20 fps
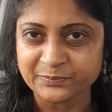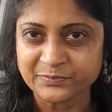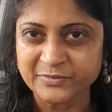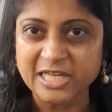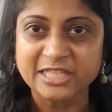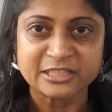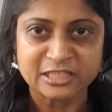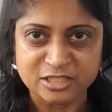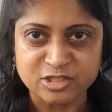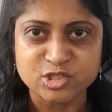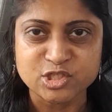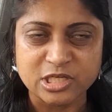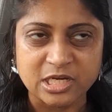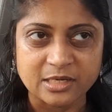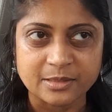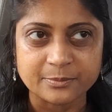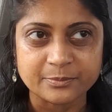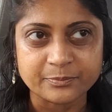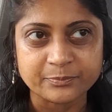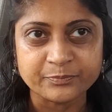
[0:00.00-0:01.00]

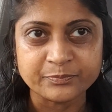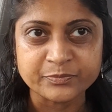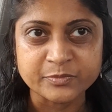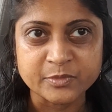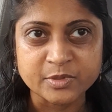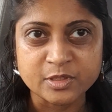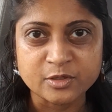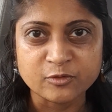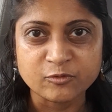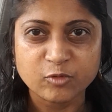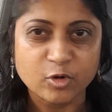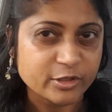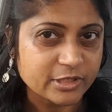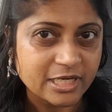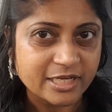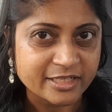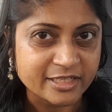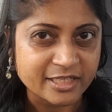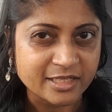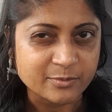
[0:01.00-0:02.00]
lunchtime for
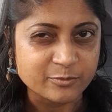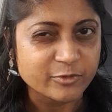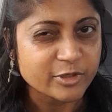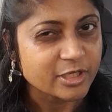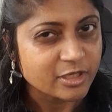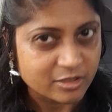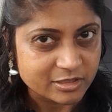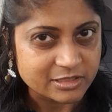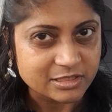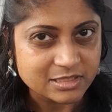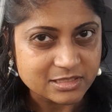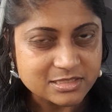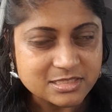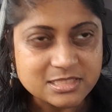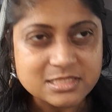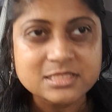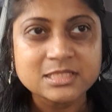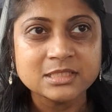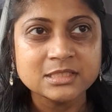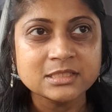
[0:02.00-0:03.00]
that game regardless.